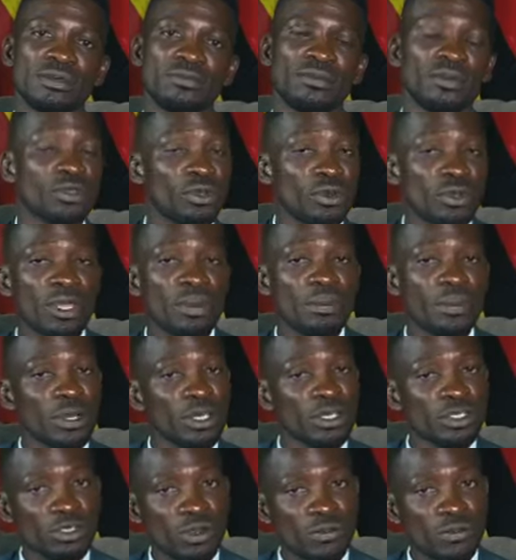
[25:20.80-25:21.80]
For you, the
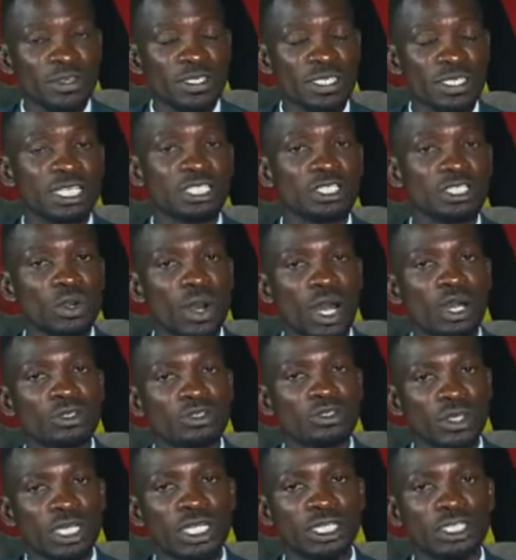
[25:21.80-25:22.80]
police officers, you are
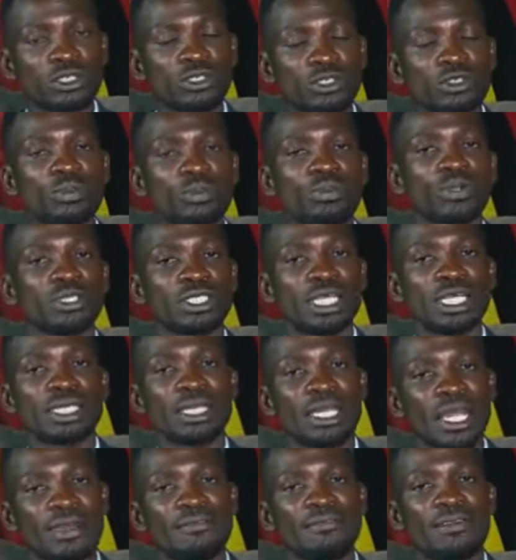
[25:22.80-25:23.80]
trained to
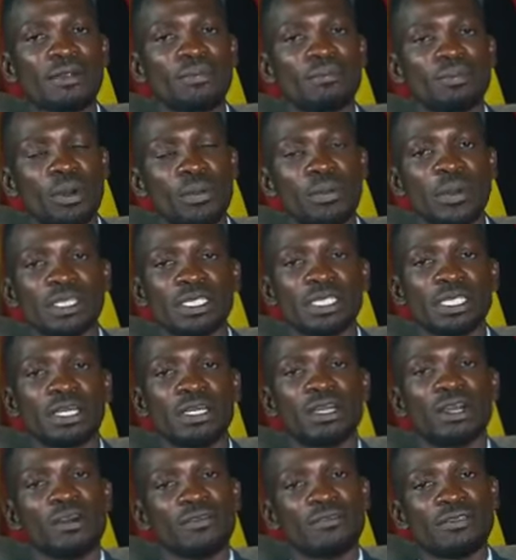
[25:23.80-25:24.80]
protect life and property
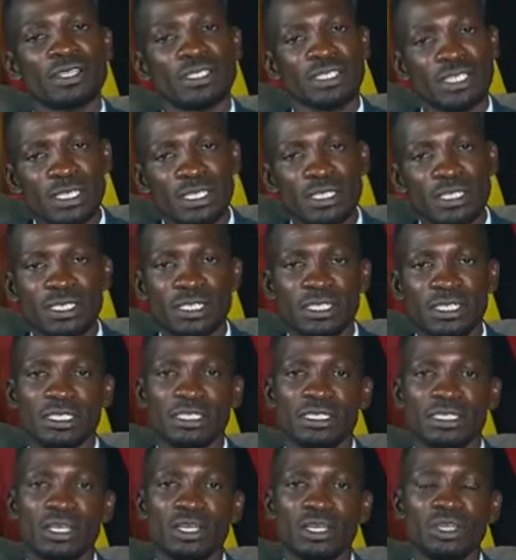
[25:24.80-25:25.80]
of the
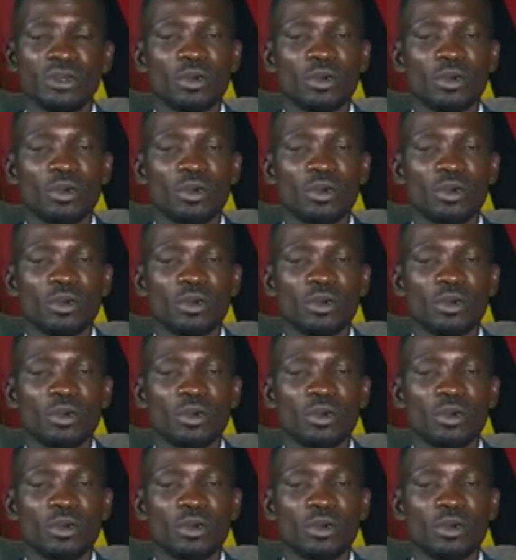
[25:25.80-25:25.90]
citizens.